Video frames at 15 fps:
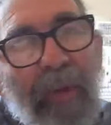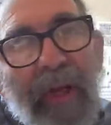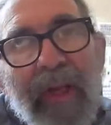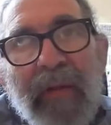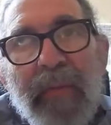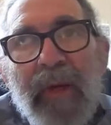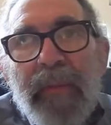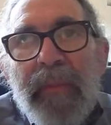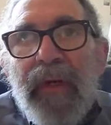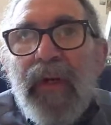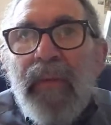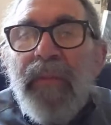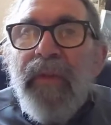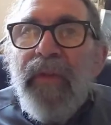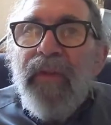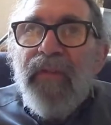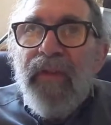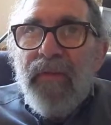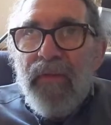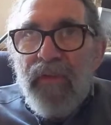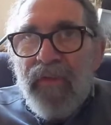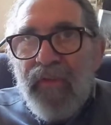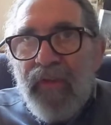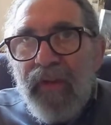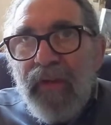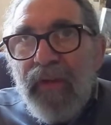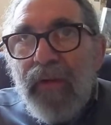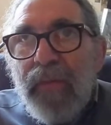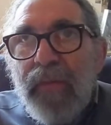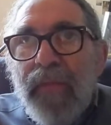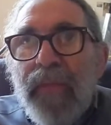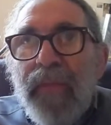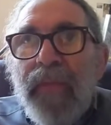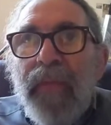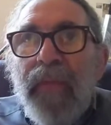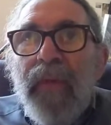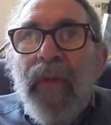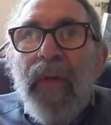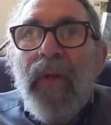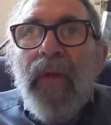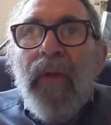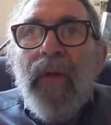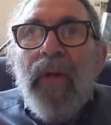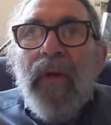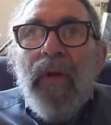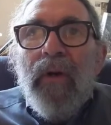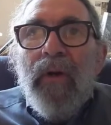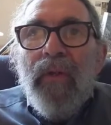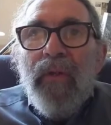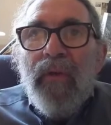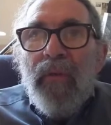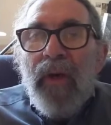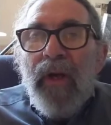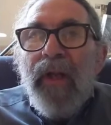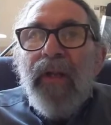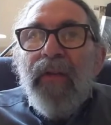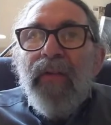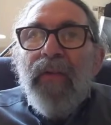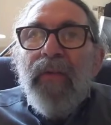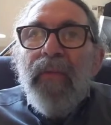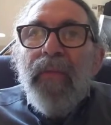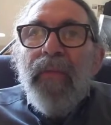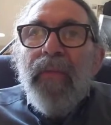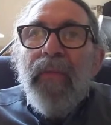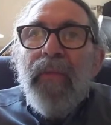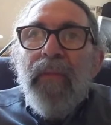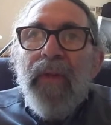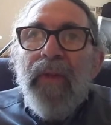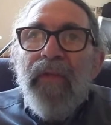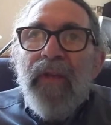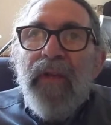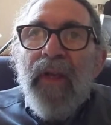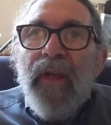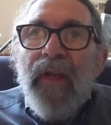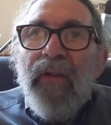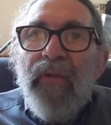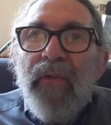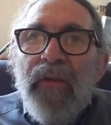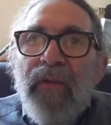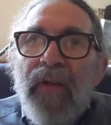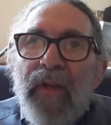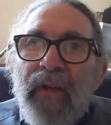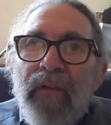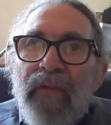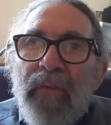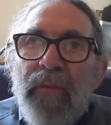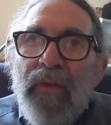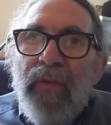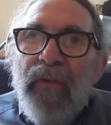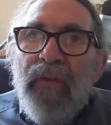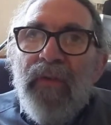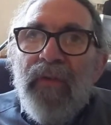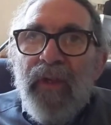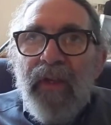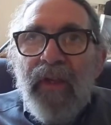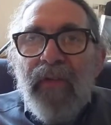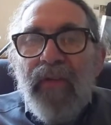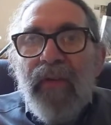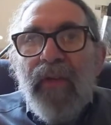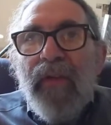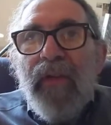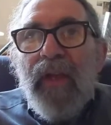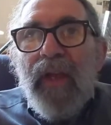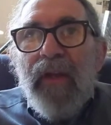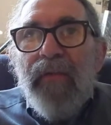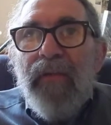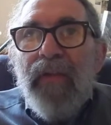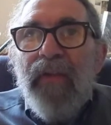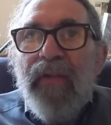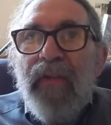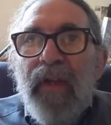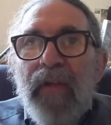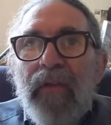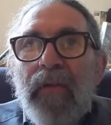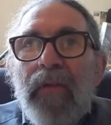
by Ingmar Bergman, The Seventh Seal. On the right is a knight returning from the Crusades, and on the left is death.